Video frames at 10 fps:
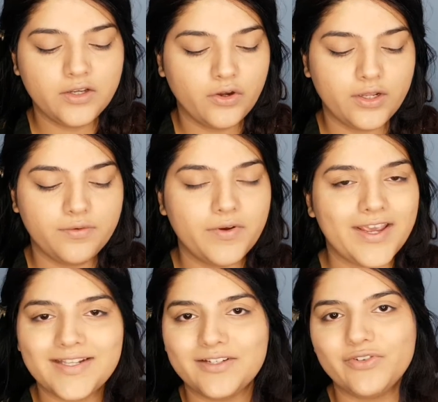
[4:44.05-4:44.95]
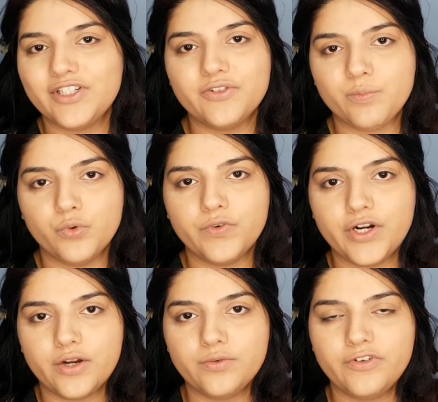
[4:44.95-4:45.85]
otherwise it will just move
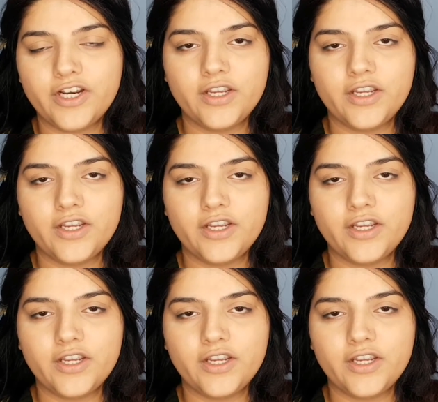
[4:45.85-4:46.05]
around when